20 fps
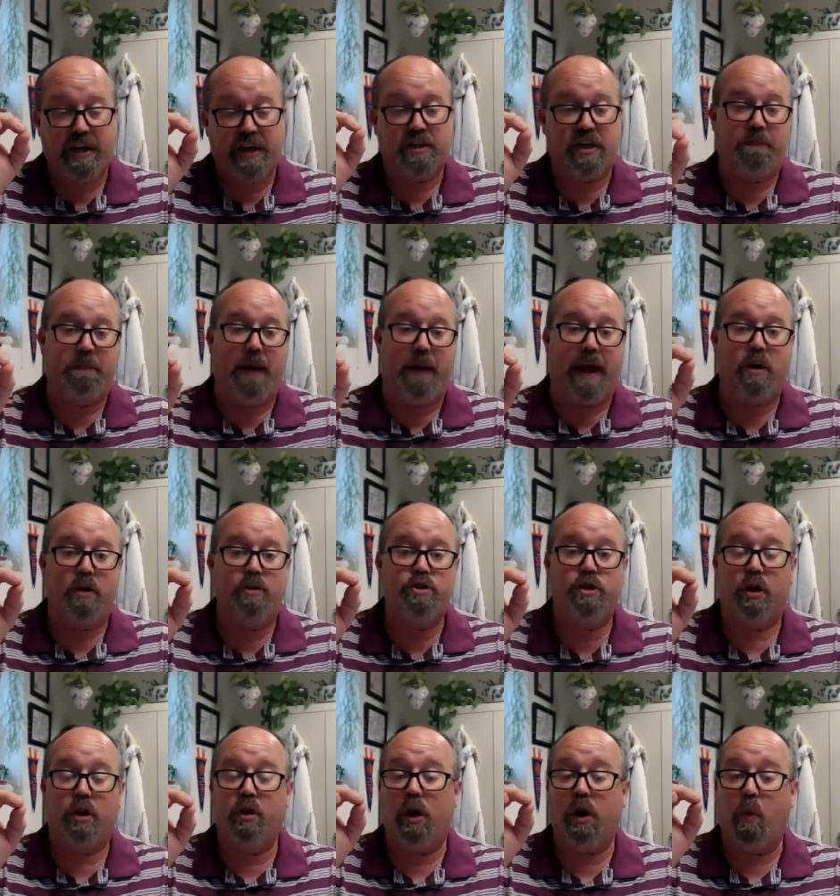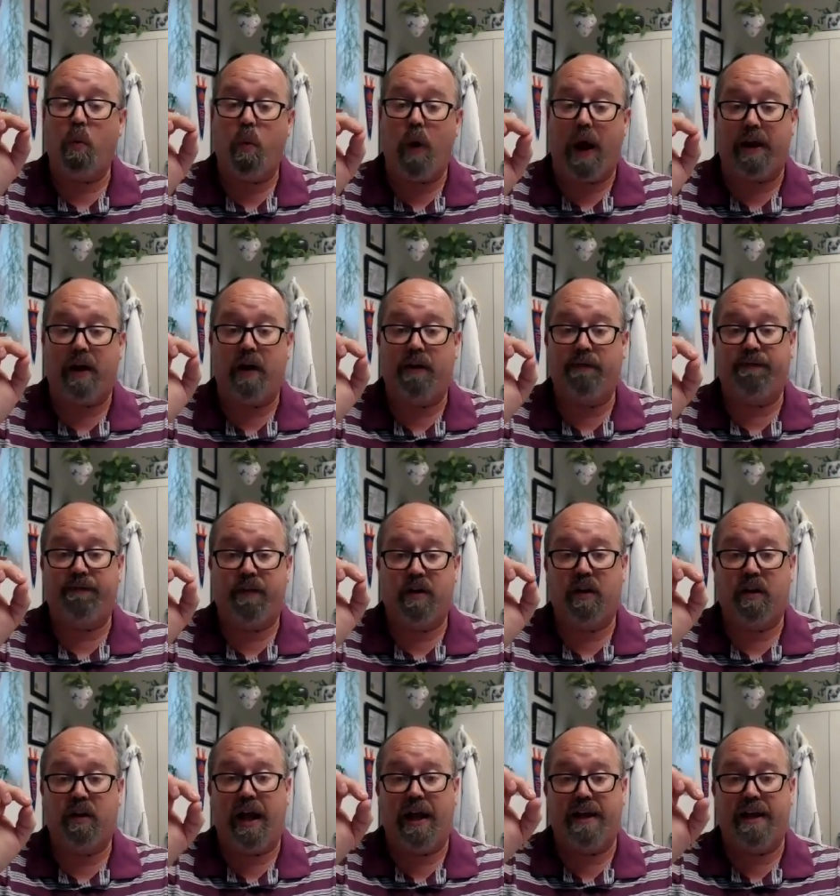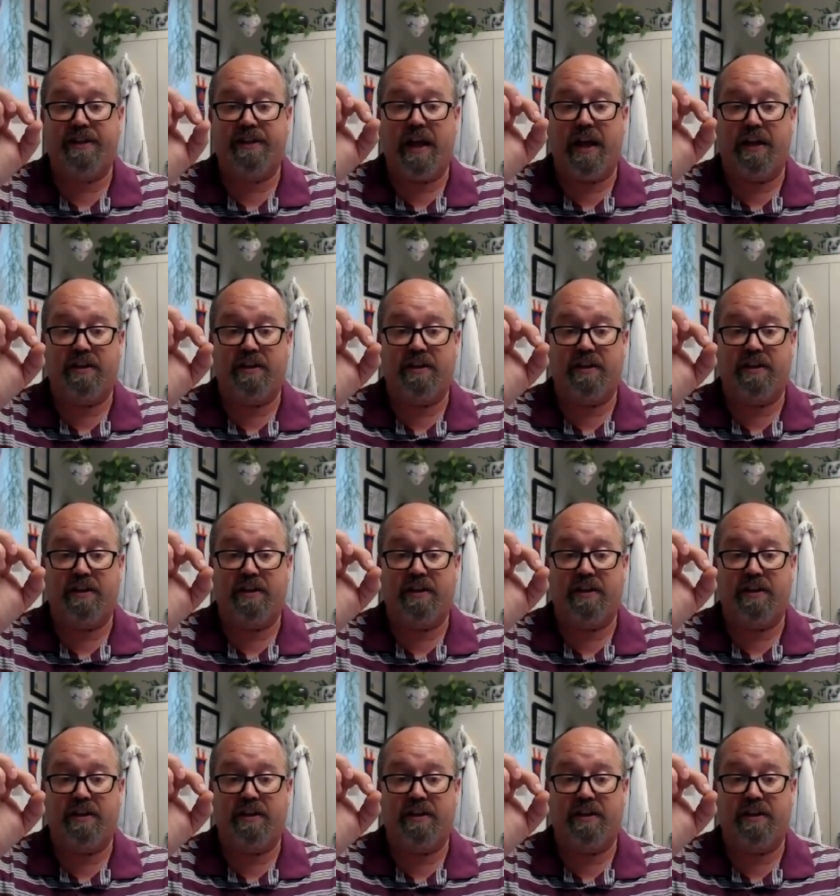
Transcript: Tomatoes, you're going to wait on fertilizing